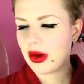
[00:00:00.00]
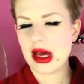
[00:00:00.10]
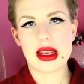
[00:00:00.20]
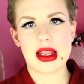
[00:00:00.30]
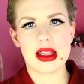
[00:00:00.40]

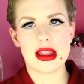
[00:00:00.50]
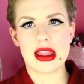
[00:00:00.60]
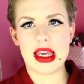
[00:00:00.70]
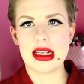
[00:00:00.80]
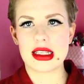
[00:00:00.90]
But
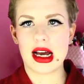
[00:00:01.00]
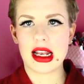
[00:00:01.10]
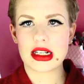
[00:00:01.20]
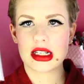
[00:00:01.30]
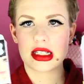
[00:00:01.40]
these
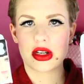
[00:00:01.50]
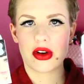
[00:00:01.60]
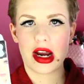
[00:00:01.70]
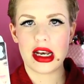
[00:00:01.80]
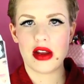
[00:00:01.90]
eyelashes are
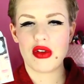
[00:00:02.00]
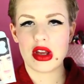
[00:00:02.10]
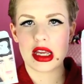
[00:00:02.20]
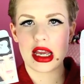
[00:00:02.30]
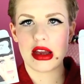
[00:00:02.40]
great if
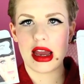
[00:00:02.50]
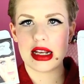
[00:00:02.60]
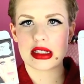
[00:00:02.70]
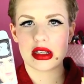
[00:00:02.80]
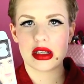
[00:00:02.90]
you can get your
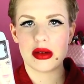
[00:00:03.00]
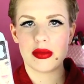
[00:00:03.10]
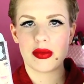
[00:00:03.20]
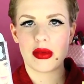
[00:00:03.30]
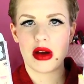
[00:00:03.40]
hands on
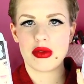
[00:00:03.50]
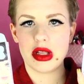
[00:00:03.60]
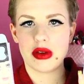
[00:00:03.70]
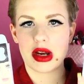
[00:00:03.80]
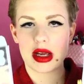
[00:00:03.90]
them. I
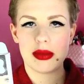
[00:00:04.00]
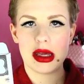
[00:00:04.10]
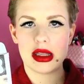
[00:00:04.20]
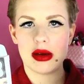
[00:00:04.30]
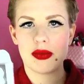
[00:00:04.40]
really
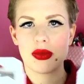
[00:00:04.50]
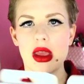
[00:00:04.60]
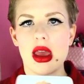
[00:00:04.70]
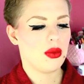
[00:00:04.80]
recommend them.